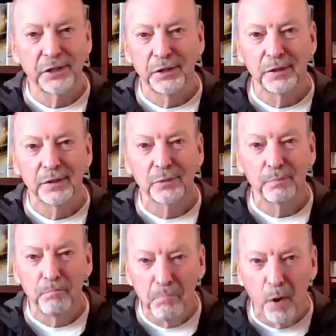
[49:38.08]
And
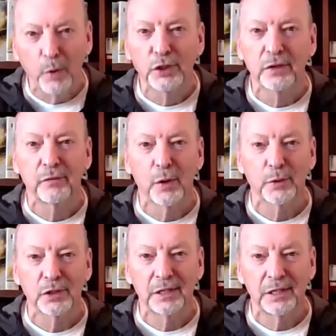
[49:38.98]
still,
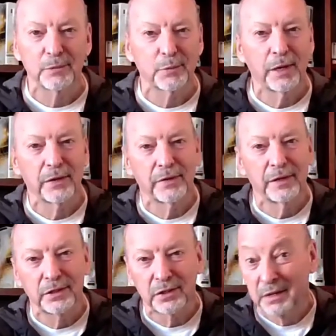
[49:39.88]
most of those teams,
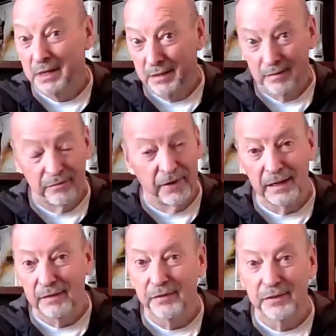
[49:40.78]
whether it's
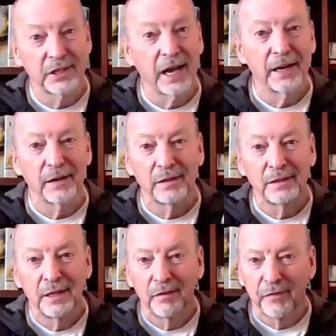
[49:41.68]
fighting for the
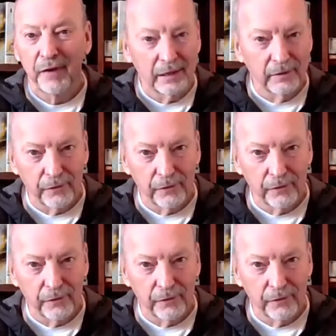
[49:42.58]
title,